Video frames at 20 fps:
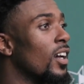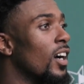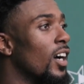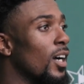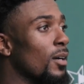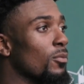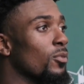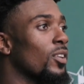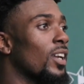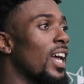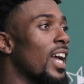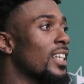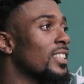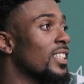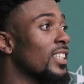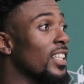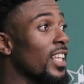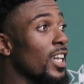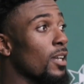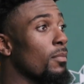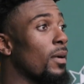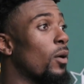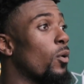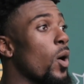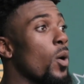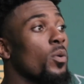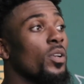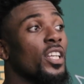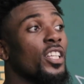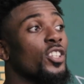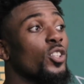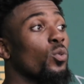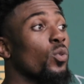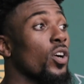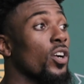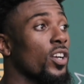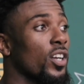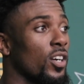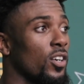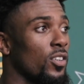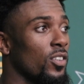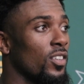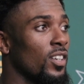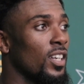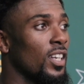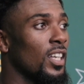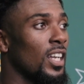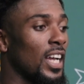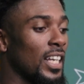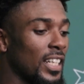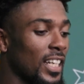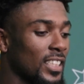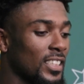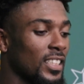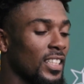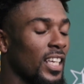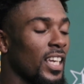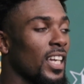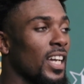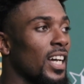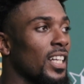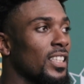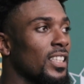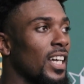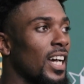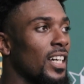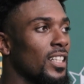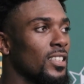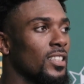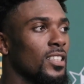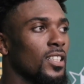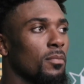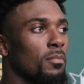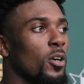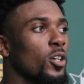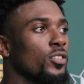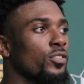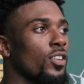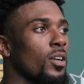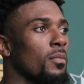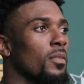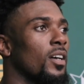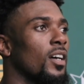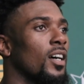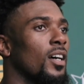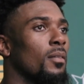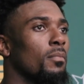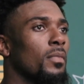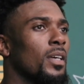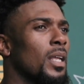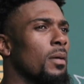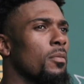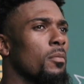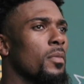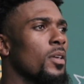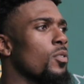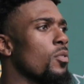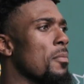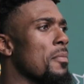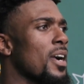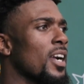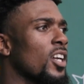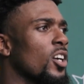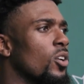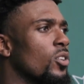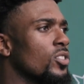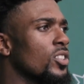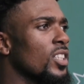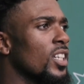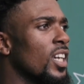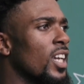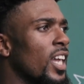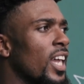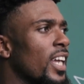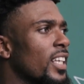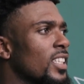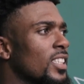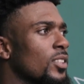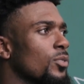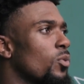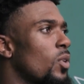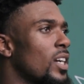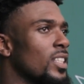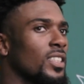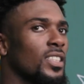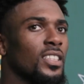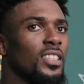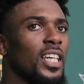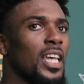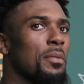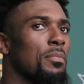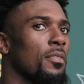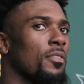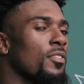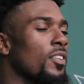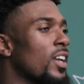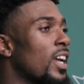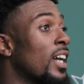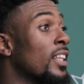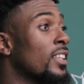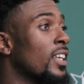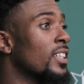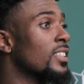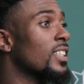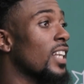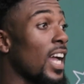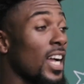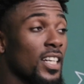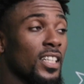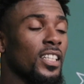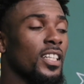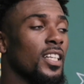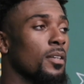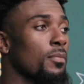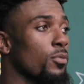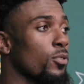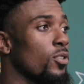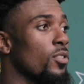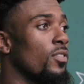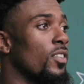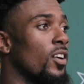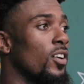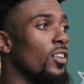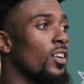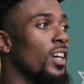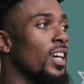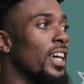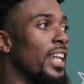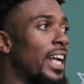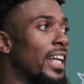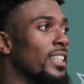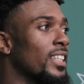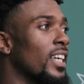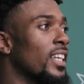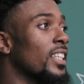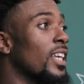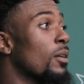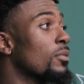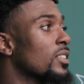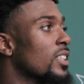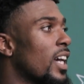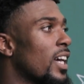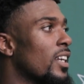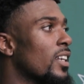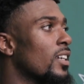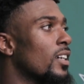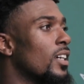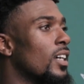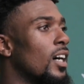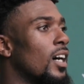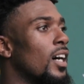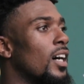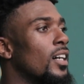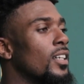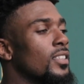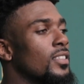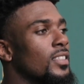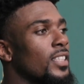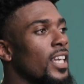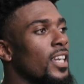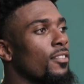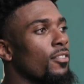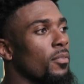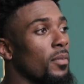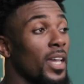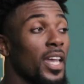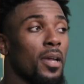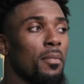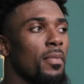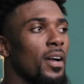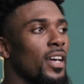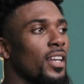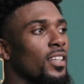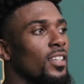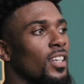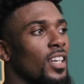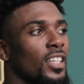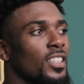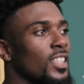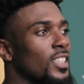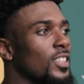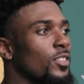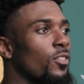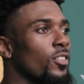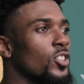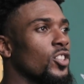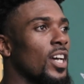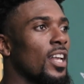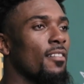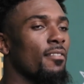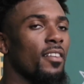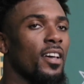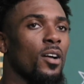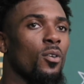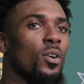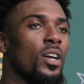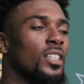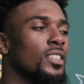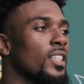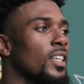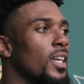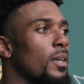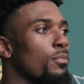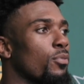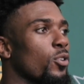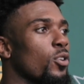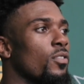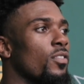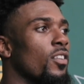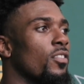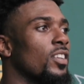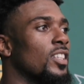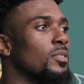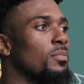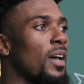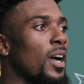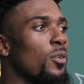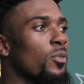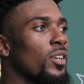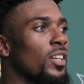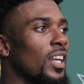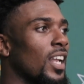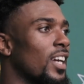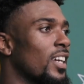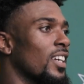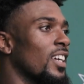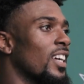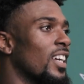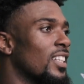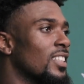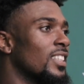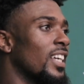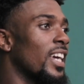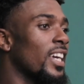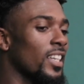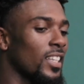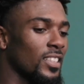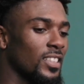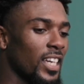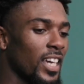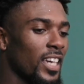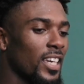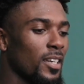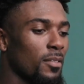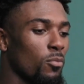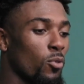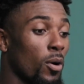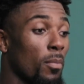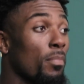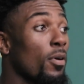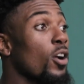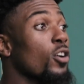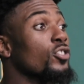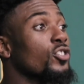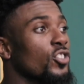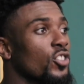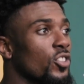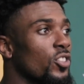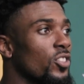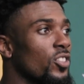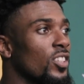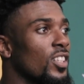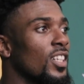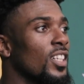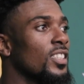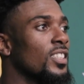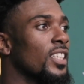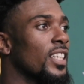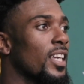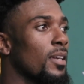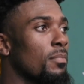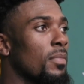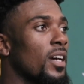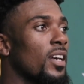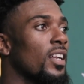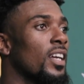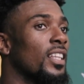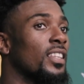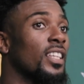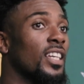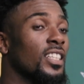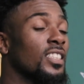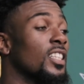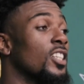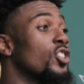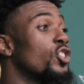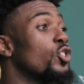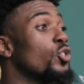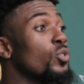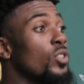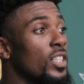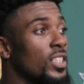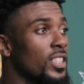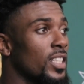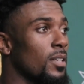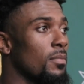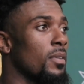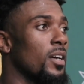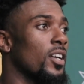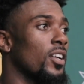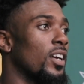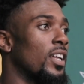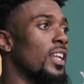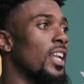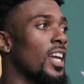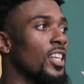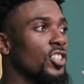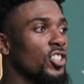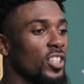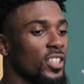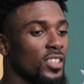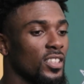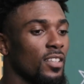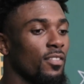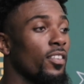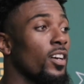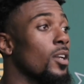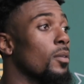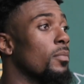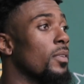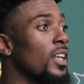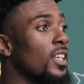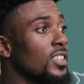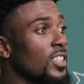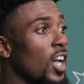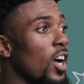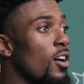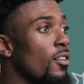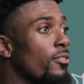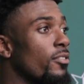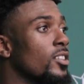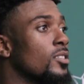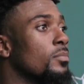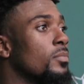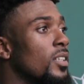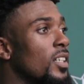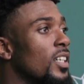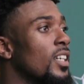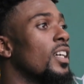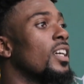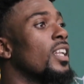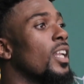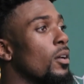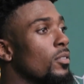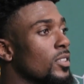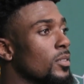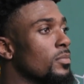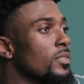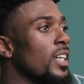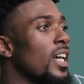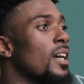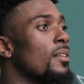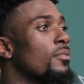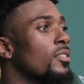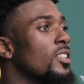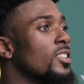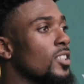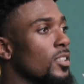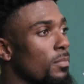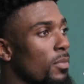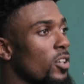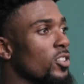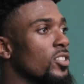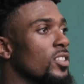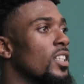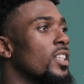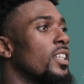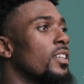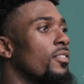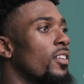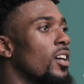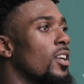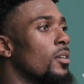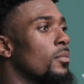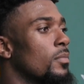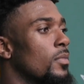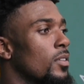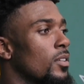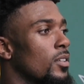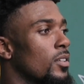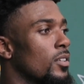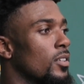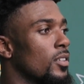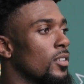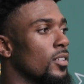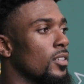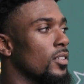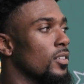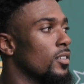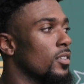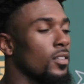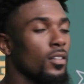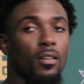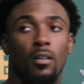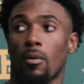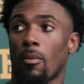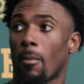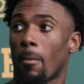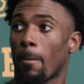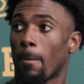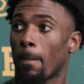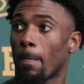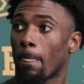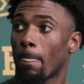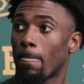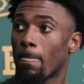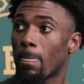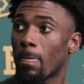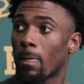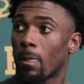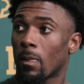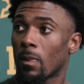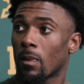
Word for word: um, relax and think about what we need to work on. Like that's the thing I, I took most from it. Um, being able to meet with my coach and just watch the tape and figure out things that I could improve on. I think that was kind of the uh, take from everybody. Just try to find ways to improve over this bye week. Like take take it more personal to get better at things that you need to get better at, not just developing as an offense, but have was some time for us to personally develop. And how do you get back into that?